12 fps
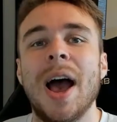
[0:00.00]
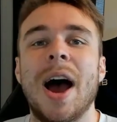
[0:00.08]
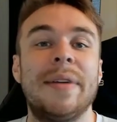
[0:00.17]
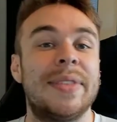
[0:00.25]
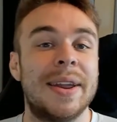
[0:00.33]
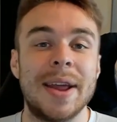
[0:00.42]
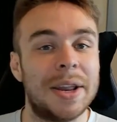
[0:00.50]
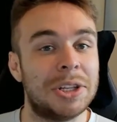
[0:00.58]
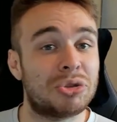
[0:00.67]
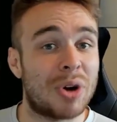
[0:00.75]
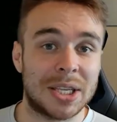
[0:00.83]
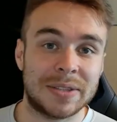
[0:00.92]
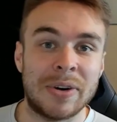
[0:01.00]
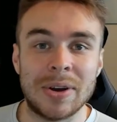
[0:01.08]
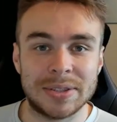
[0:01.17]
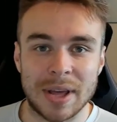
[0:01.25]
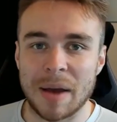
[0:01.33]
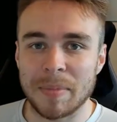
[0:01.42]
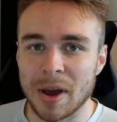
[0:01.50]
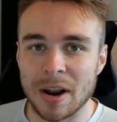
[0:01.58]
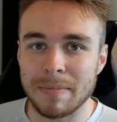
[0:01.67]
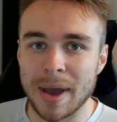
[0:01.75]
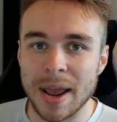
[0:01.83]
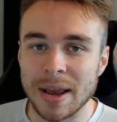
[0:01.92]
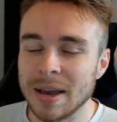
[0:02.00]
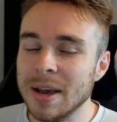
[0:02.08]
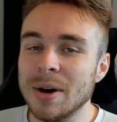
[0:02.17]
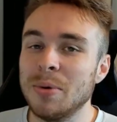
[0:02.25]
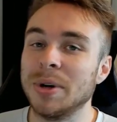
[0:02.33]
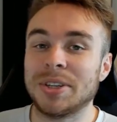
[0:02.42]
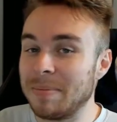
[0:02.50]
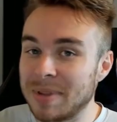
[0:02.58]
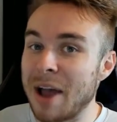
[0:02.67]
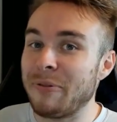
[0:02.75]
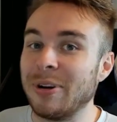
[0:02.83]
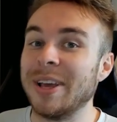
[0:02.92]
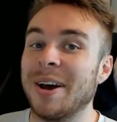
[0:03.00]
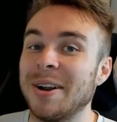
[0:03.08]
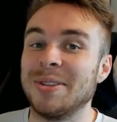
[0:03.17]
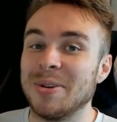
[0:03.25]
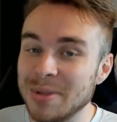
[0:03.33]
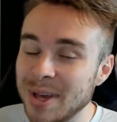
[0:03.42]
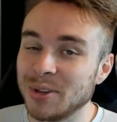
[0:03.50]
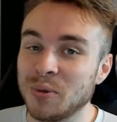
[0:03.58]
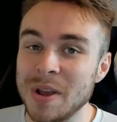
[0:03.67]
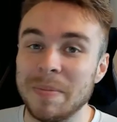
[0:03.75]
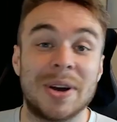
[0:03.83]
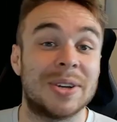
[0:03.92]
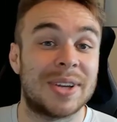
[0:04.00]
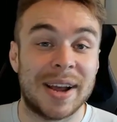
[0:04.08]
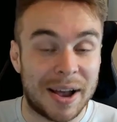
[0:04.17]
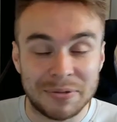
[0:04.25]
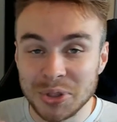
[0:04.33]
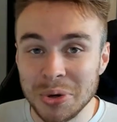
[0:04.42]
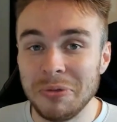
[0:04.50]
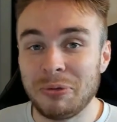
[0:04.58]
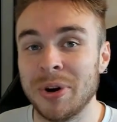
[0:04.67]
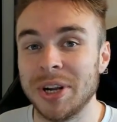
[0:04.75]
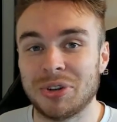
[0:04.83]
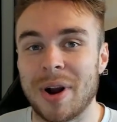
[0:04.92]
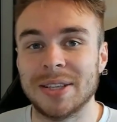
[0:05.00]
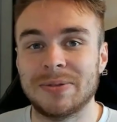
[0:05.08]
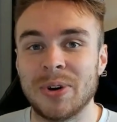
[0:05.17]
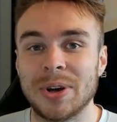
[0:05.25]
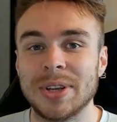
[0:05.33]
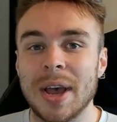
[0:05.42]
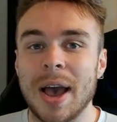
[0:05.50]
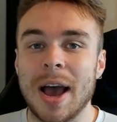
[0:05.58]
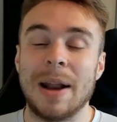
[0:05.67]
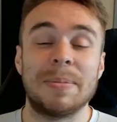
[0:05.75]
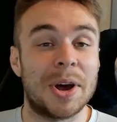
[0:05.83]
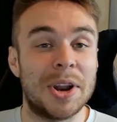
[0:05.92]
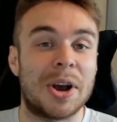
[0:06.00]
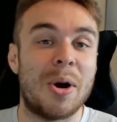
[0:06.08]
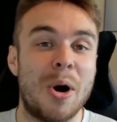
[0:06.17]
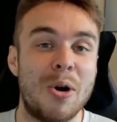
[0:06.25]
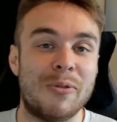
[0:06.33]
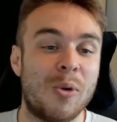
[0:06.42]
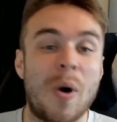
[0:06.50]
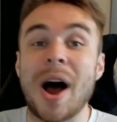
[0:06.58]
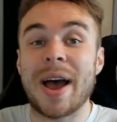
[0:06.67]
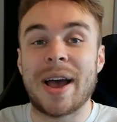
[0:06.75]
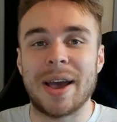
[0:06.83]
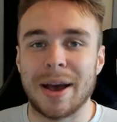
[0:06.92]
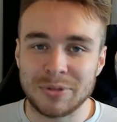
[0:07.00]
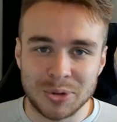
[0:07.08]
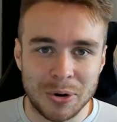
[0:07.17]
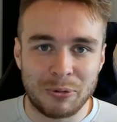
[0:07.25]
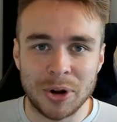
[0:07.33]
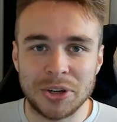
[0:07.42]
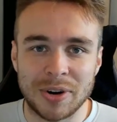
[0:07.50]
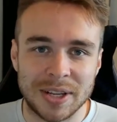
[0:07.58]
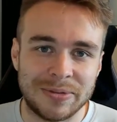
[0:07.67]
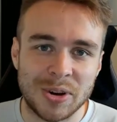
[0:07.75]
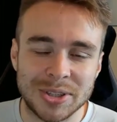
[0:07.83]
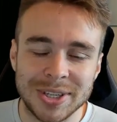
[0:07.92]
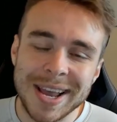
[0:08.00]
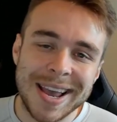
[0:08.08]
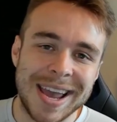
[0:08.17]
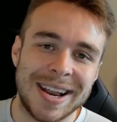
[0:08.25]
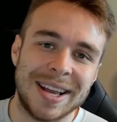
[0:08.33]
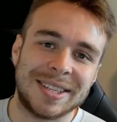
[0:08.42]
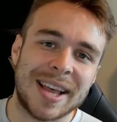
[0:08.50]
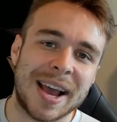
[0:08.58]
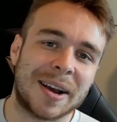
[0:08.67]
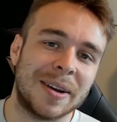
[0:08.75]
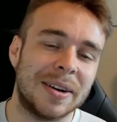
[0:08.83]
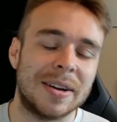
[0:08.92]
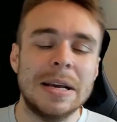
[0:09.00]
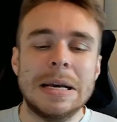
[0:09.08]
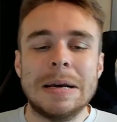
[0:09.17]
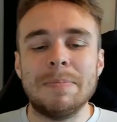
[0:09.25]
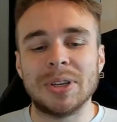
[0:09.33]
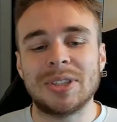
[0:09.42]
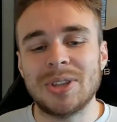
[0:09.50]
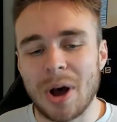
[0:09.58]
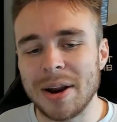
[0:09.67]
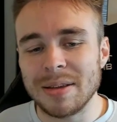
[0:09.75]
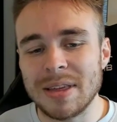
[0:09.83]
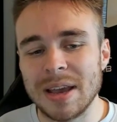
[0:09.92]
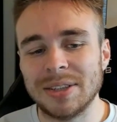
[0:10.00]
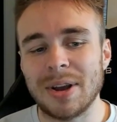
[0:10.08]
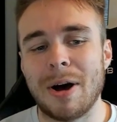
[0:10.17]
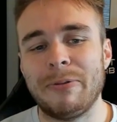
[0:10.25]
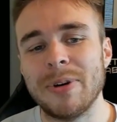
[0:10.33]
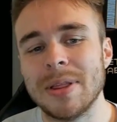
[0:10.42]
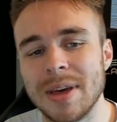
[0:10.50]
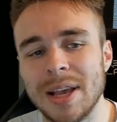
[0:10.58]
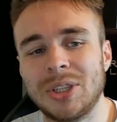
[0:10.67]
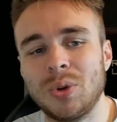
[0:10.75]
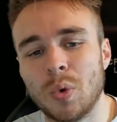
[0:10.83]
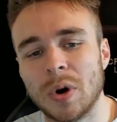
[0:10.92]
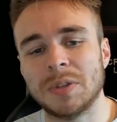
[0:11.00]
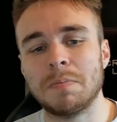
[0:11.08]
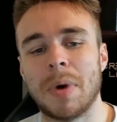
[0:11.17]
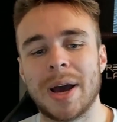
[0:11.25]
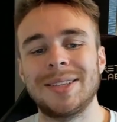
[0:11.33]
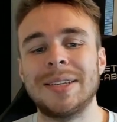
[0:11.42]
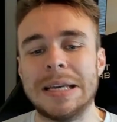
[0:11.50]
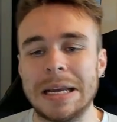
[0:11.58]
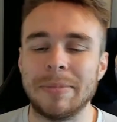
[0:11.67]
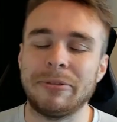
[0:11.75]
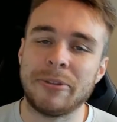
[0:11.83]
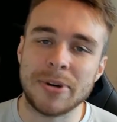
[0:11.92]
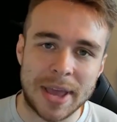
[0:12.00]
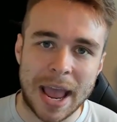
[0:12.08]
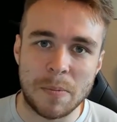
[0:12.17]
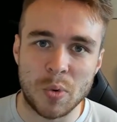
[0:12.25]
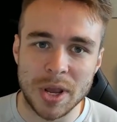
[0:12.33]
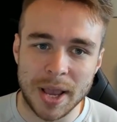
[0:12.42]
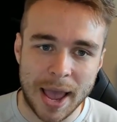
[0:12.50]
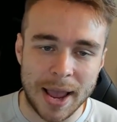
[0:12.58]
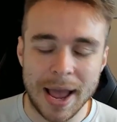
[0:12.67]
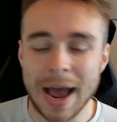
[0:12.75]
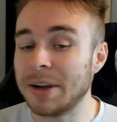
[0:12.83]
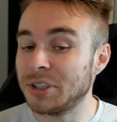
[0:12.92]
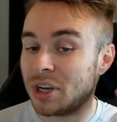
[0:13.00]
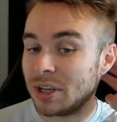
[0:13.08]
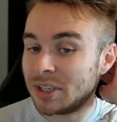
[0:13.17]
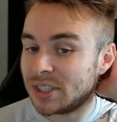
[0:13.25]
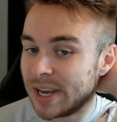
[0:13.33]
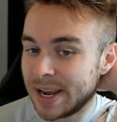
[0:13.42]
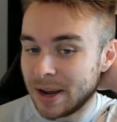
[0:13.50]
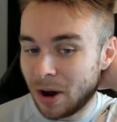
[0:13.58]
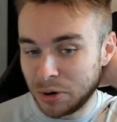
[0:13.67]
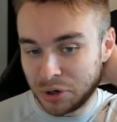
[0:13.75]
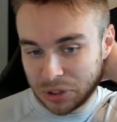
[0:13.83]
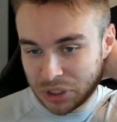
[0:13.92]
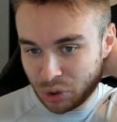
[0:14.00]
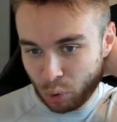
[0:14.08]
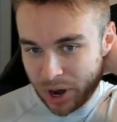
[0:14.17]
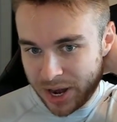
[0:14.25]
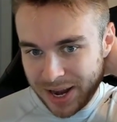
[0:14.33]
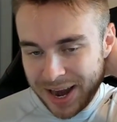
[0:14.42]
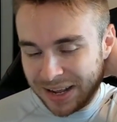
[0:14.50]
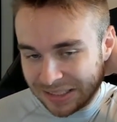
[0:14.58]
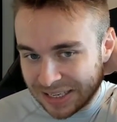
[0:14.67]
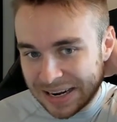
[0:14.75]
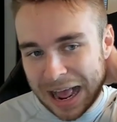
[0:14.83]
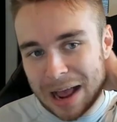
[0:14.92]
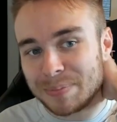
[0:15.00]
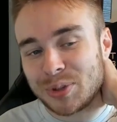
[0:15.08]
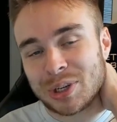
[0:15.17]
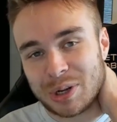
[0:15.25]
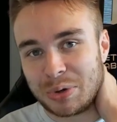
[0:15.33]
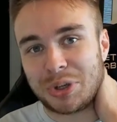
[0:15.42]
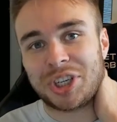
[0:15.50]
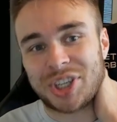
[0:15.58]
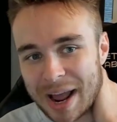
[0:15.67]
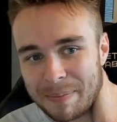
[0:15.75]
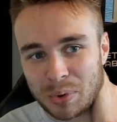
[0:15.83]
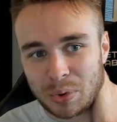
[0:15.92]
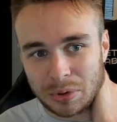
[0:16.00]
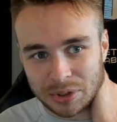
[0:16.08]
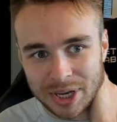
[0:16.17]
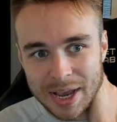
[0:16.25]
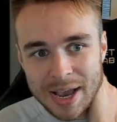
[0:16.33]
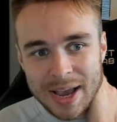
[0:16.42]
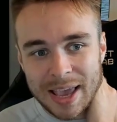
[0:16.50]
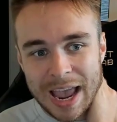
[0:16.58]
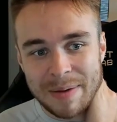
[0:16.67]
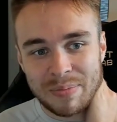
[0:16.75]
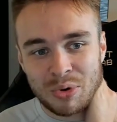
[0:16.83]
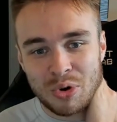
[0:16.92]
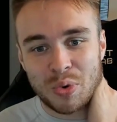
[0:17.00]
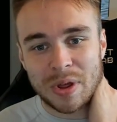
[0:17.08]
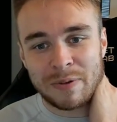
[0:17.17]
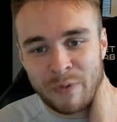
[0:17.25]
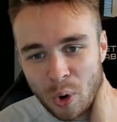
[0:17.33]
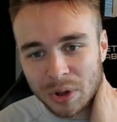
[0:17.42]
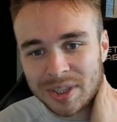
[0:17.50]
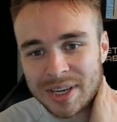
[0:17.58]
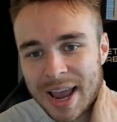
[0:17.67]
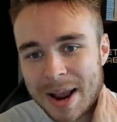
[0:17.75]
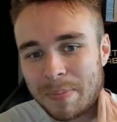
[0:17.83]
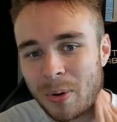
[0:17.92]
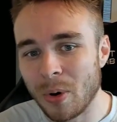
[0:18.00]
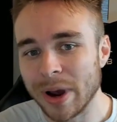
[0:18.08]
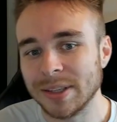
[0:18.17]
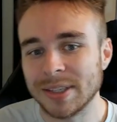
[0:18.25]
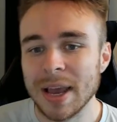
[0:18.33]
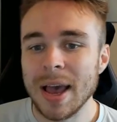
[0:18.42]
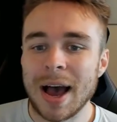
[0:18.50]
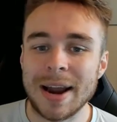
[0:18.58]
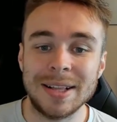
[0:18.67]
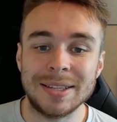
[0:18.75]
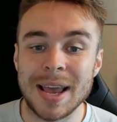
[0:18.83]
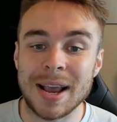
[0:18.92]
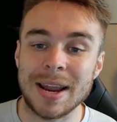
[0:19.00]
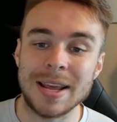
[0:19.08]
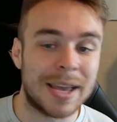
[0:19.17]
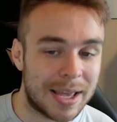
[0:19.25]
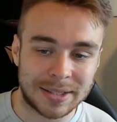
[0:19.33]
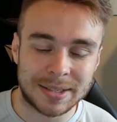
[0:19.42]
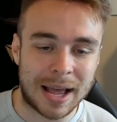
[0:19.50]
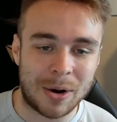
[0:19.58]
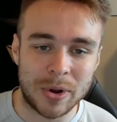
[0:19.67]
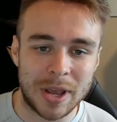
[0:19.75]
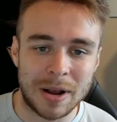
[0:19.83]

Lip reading: and then any transfers that I'm going to make, which I'm definitely going to do this week because I have 2 free transfers, and I'm going to go over why I have 2 free transfers in a second. But starting things off, this was my team for Game Week 8. As you can see on your screen, it is an absolute shambles. Came through with 48 points. I didn't take any hits that week,